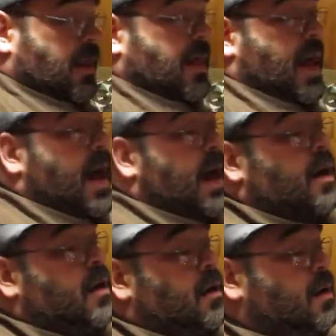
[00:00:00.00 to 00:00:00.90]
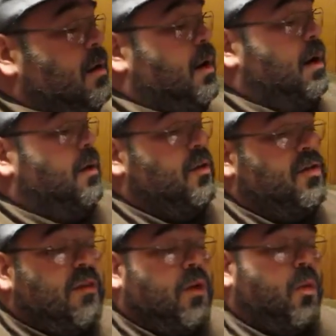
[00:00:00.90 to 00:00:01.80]
that uh, there's
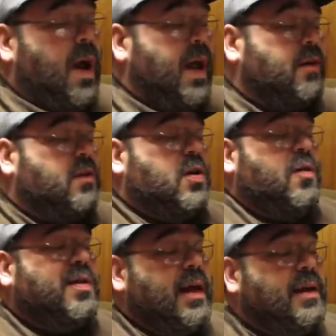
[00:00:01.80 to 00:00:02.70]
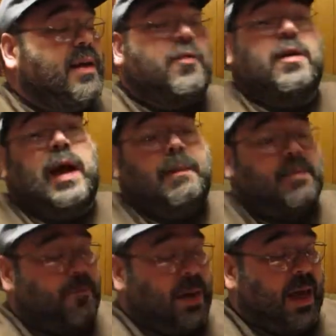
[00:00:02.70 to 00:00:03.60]
different ways to thin different types
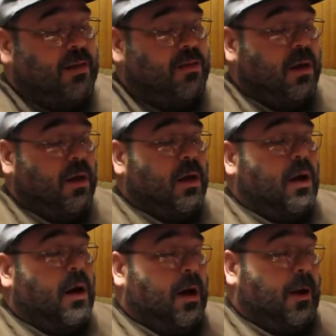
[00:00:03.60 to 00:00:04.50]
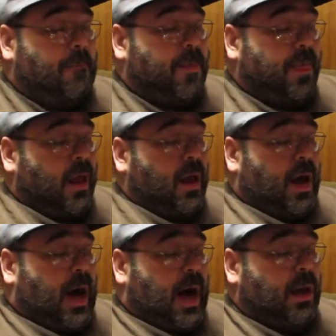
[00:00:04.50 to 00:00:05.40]
of paints. Um,
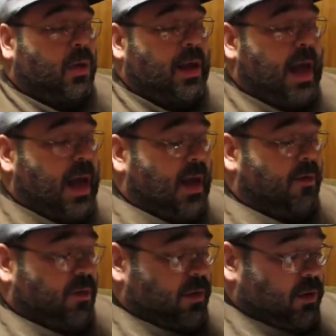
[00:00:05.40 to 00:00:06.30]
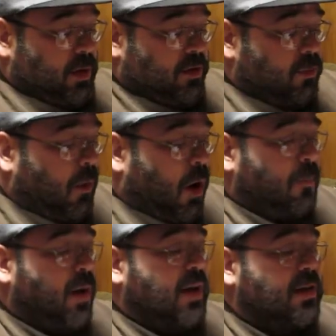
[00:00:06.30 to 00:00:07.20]
I only have a small
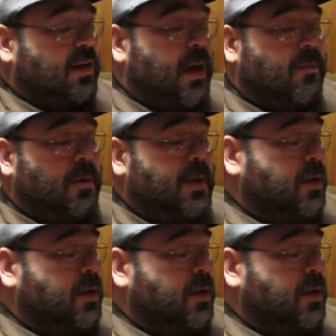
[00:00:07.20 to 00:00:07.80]
project that I'm going to be